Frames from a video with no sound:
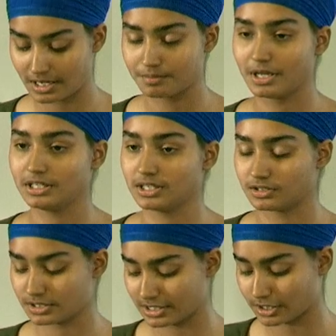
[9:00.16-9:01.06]
and many
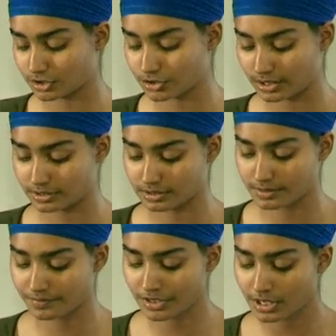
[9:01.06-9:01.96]
other Sikh traitors.
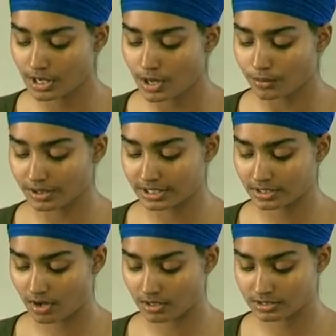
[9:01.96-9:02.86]
We can
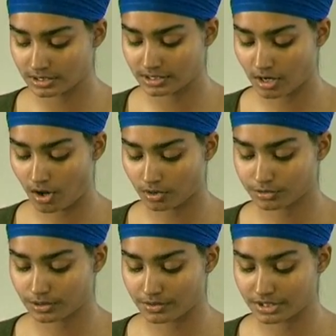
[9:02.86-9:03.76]
see that all
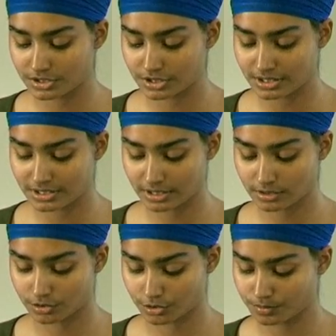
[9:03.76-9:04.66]
throughout history,
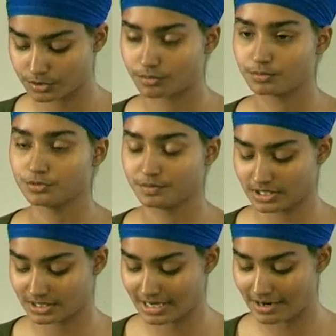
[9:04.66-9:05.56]
Sikh groups or
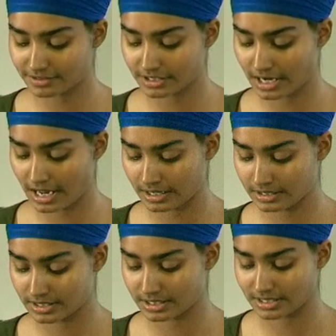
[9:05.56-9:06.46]
movements never
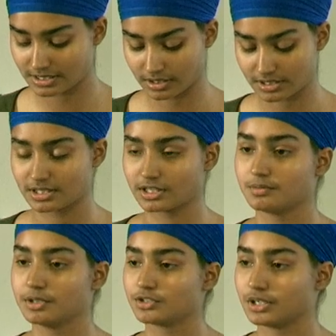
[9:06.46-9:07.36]
ended until a Sikh
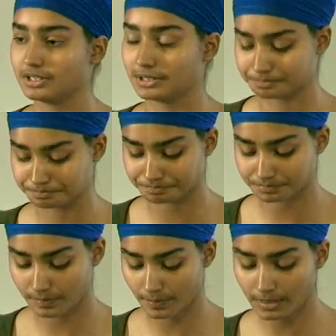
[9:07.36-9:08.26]
betrayed them.
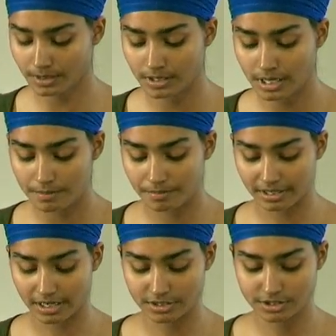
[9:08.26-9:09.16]
By
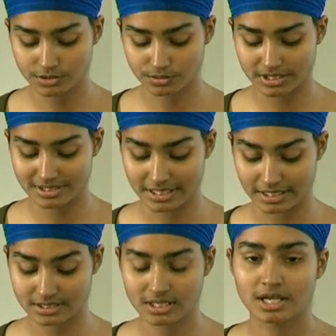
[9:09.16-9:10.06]

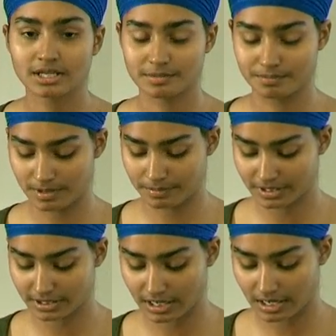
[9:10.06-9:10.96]
1926, the
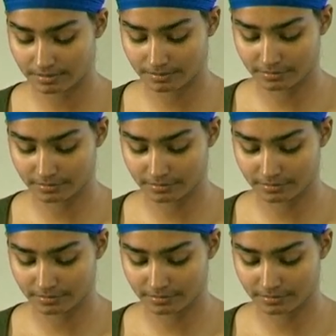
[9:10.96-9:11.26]
Babbaraka